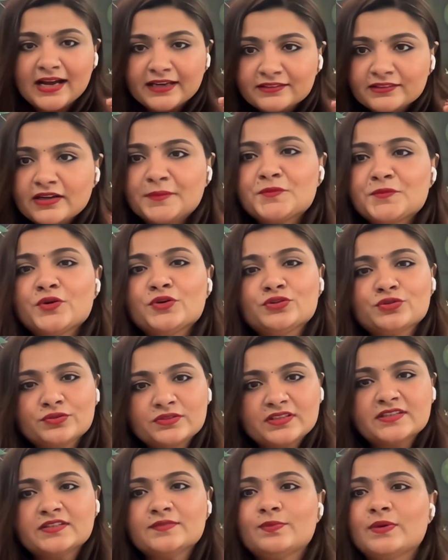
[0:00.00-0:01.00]
either I'm going to
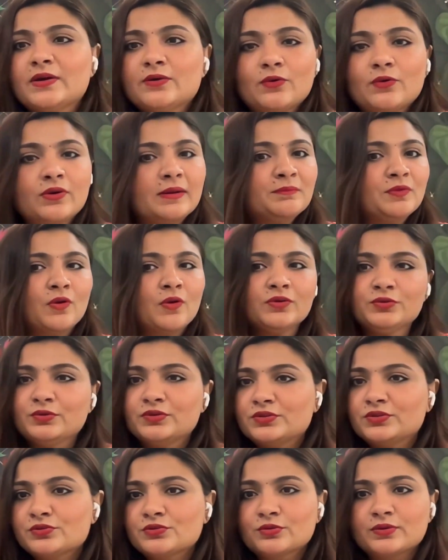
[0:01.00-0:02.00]
this way or I'm not
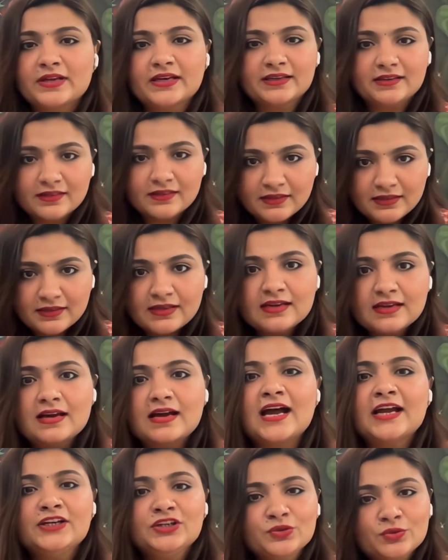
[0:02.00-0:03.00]
going to do. Like,
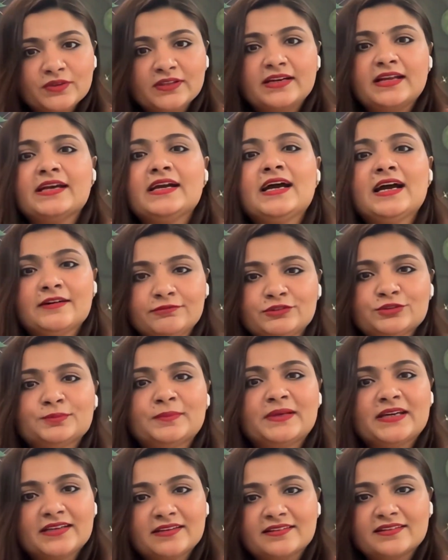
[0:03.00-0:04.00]
I know that I have to
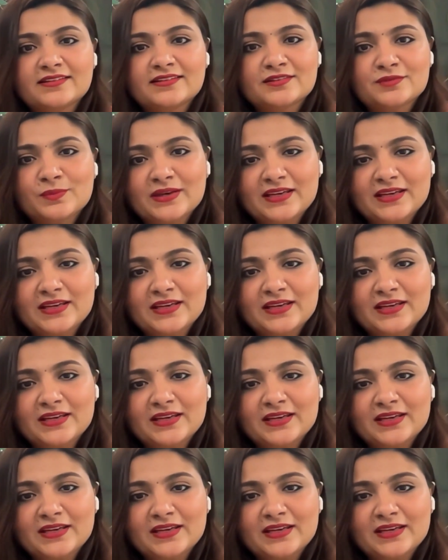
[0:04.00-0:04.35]
make it this